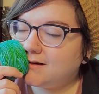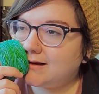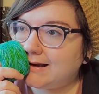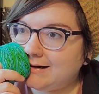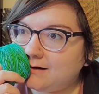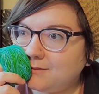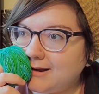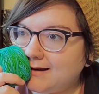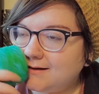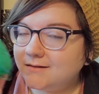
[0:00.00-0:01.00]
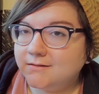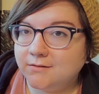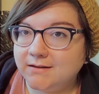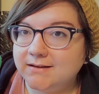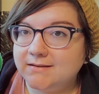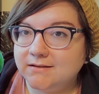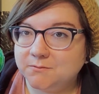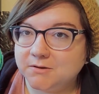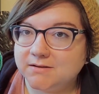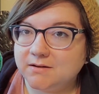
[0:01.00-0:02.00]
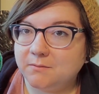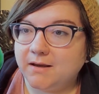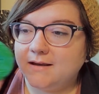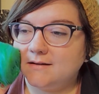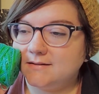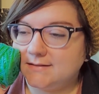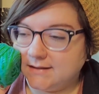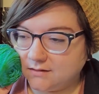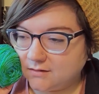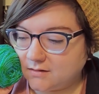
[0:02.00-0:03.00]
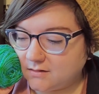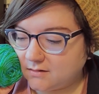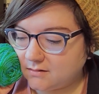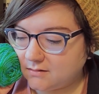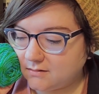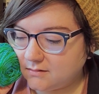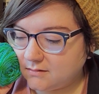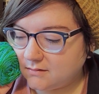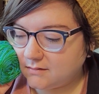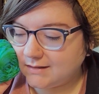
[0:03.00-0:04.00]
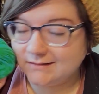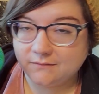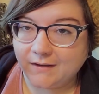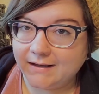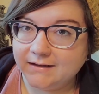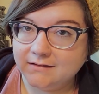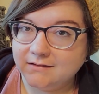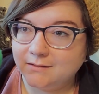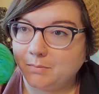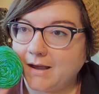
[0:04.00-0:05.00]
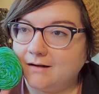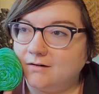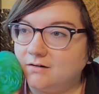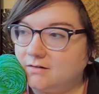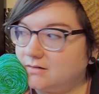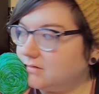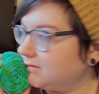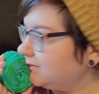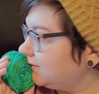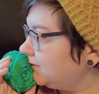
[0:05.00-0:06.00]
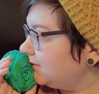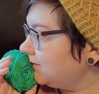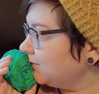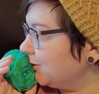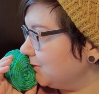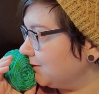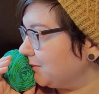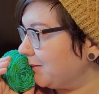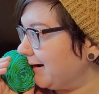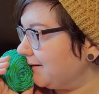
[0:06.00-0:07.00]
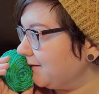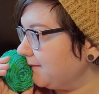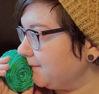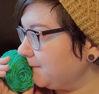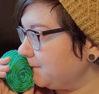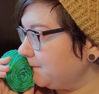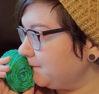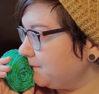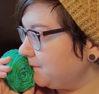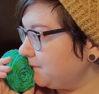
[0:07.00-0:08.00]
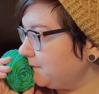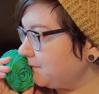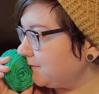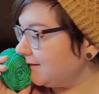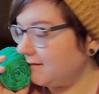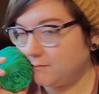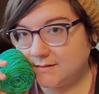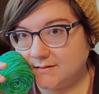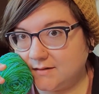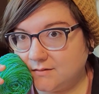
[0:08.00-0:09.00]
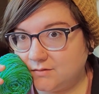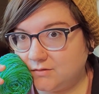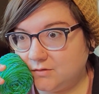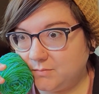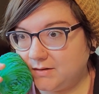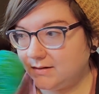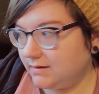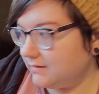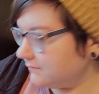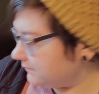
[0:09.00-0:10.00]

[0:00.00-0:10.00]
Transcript: Anyway, so this is worsted weight silk. It's fine. The pattern, what was the pattern? It was another stupid thing.